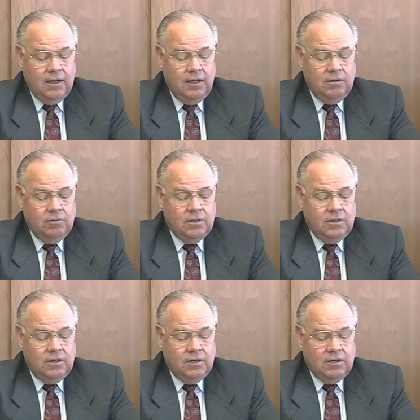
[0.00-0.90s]
he would
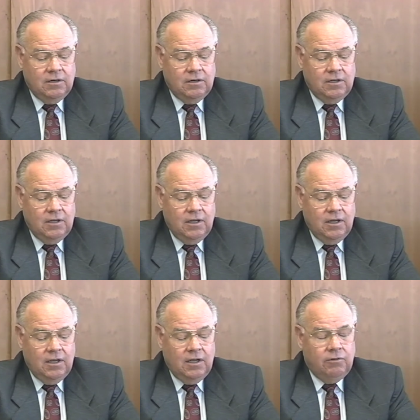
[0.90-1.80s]
uh,
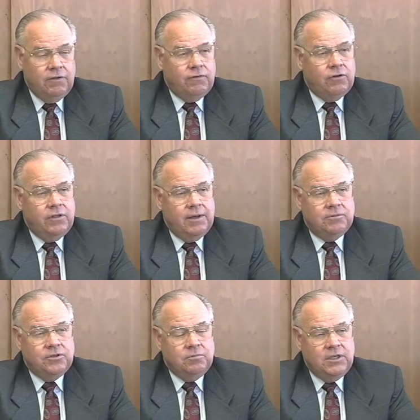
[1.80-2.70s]
refer them
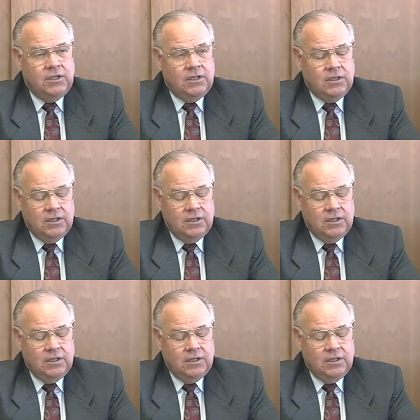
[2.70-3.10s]
to me.